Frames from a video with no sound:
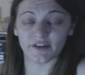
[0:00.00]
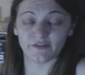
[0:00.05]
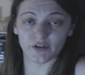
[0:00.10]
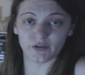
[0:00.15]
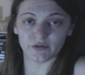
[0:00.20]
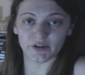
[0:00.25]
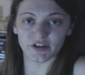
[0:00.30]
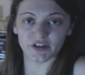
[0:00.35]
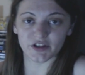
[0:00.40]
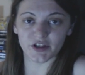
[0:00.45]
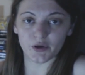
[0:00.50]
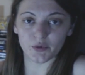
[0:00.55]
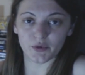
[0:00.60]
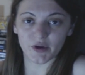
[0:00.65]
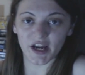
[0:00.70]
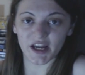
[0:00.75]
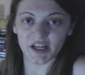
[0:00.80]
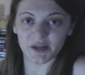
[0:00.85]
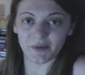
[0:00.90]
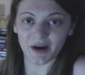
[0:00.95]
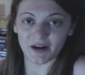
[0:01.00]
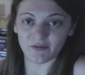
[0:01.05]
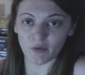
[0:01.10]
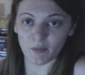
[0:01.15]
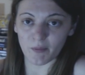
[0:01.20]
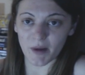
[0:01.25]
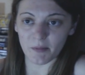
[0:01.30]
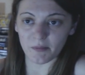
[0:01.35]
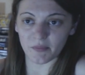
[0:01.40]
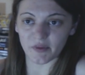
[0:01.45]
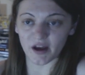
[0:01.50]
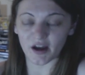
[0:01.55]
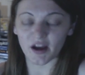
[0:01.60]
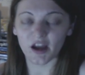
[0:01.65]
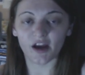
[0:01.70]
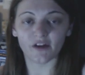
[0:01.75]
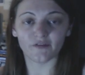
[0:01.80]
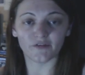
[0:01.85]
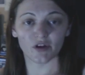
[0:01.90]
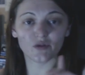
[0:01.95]
If you're in the UK, you might remember that.
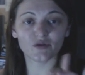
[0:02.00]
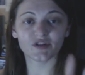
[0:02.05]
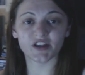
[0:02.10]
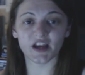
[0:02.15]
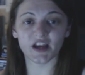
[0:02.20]
If you